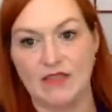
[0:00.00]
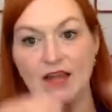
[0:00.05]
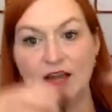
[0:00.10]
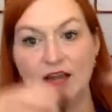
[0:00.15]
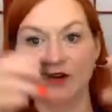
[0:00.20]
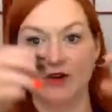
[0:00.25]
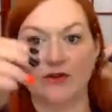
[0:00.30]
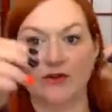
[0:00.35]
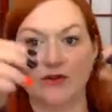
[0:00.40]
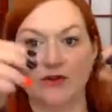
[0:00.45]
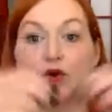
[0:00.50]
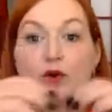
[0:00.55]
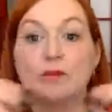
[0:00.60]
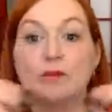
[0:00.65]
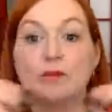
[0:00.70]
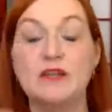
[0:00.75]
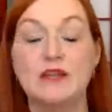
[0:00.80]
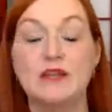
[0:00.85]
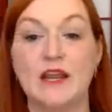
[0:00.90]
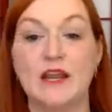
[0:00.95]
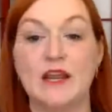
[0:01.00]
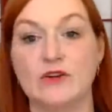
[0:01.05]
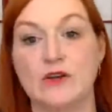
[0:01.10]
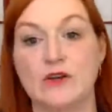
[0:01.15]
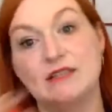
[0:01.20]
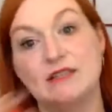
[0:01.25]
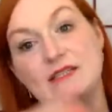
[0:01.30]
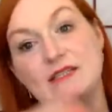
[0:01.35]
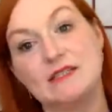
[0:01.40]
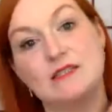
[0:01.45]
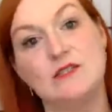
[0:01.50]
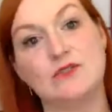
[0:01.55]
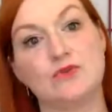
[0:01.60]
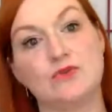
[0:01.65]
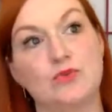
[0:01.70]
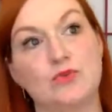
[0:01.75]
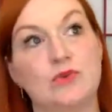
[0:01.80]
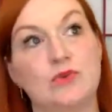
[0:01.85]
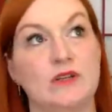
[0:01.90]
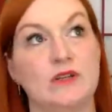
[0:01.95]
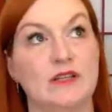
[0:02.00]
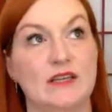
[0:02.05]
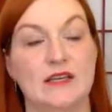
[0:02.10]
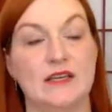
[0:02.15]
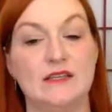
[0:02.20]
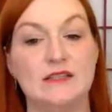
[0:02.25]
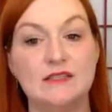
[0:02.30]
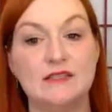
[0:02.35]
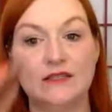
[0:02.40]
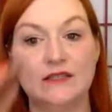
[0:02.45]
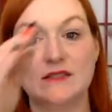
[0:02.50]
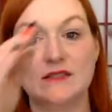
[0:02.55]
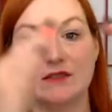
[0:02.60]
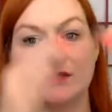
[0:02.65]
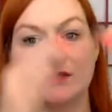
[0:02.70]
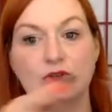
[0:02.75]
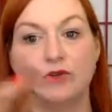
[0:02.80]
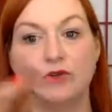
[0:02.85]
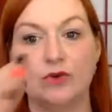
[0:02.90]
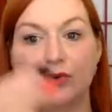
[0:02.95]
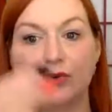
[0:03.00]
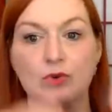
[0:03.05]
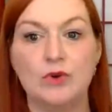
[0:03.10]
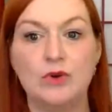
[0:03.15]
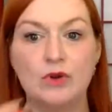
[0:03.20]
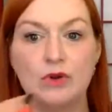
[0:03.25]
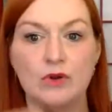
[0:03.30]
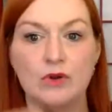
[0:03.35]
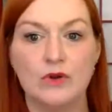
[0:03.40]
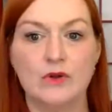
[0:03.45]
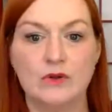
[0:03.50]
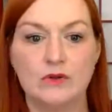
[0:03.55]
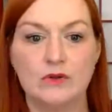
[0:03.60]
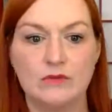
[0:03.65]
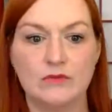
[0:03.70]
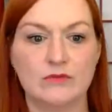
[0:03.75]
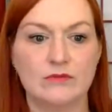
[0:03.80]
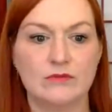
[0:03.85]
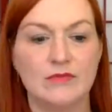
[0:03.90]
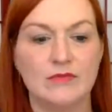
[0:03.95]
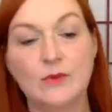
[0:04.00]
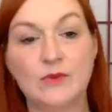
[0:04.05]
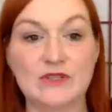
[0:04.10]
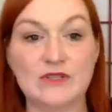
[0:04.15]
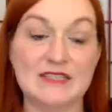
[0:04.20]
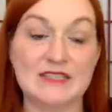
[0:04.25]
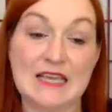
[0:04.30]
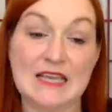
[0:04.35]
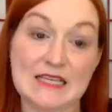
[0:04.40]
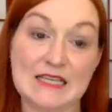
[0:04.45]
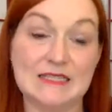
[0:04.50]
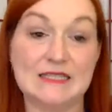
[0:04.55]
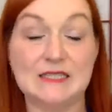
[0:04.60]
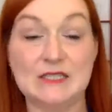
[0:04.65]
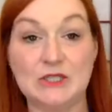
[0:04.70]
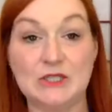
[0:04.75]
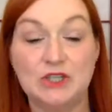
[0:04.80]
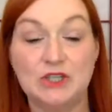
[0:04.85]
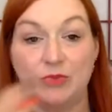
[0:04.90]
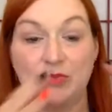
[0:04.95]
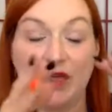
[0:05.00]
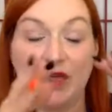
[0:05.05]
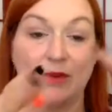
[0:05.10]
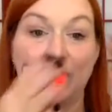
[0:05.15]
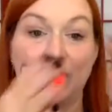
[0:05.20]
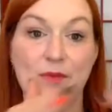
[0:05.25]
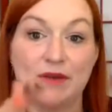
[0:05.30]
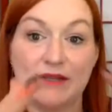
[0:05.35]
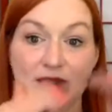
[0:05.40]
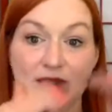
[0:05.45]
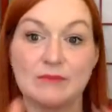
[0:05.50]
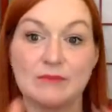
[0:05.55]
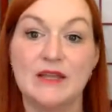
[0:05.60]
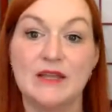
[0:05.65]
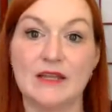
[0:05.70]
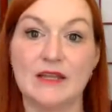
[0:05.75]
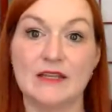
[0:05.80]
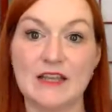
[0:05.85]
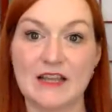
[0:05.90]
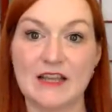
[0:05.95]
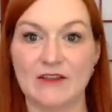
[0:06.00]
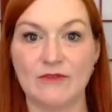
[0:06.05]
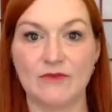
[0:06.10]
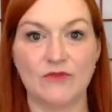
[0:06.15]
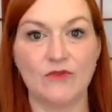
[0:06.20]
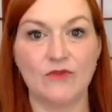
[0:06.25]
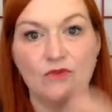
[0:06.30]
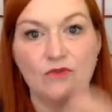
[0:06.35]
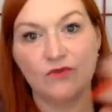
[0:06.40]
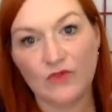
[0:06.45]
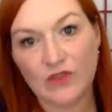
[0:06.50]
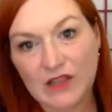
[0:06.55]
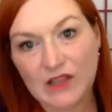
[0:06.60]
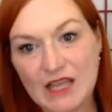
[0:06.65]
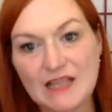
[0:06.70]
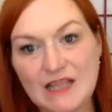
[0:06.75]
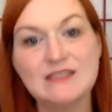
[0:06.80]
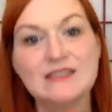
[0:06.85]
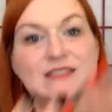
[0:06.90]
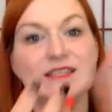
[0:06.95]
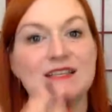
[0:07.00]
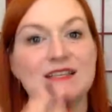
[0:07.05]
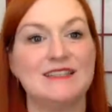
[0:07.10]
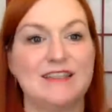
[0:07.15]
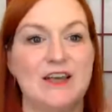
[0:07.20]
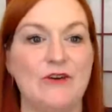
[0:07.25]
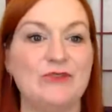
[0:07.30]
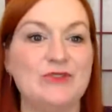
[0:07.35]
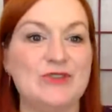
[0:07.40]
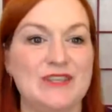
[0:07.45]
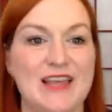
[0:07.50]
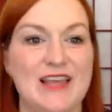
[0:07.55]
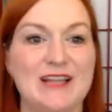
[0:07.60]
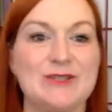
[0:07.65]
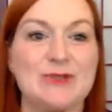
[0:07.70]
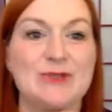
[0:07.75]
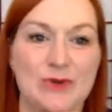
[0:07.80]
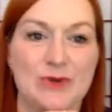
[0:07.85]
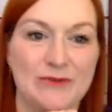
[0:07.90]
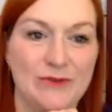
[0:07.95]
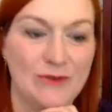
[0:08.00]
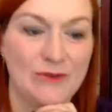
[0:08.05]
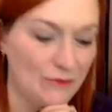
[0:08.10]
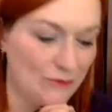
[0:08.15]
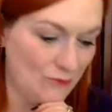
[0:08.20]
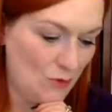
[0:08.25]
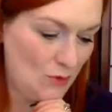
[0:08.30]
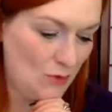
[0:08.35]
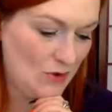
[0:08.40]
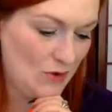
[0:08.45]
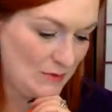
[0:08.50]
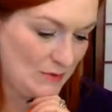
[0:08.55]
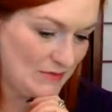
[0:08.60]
that are formed into arrowheads because it's really easy to, I wouldn't say easy to chip that way, but but it, it lends itself to that sort of form.